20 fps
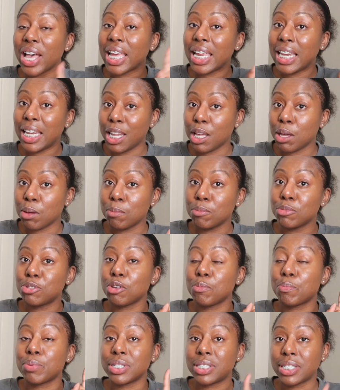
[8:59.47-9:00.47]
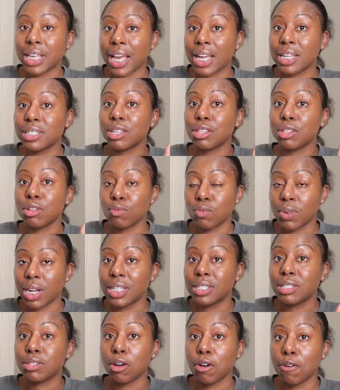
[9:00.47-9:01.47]
a limb to protect the
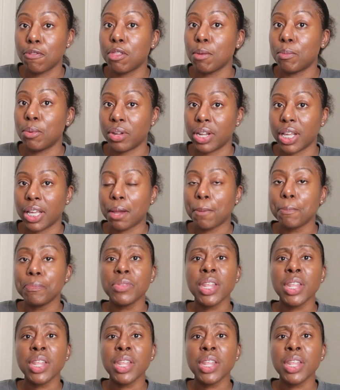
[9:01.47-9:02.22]
rest of the body.